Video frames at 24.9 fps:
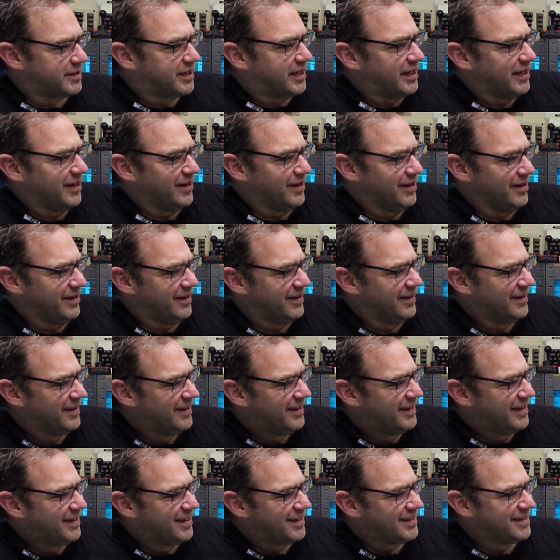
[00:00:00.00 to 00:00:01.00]
so
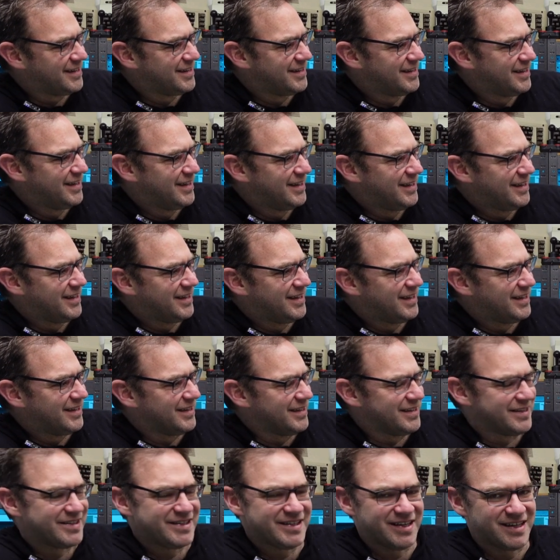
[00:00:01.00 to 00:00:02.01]

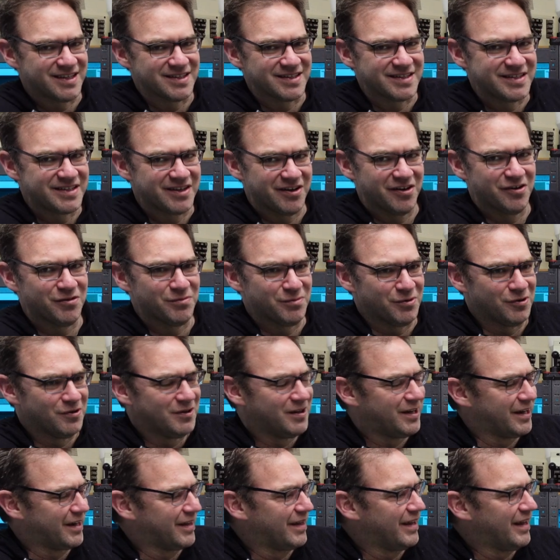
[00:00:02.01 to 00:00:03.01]
it sounds terrible
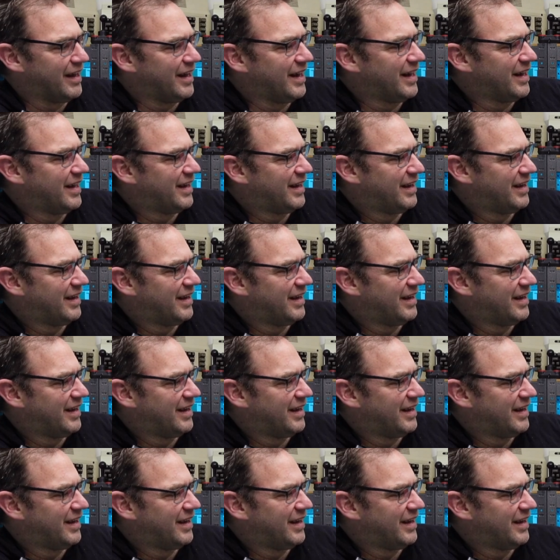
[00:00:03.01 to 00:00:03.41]
like that.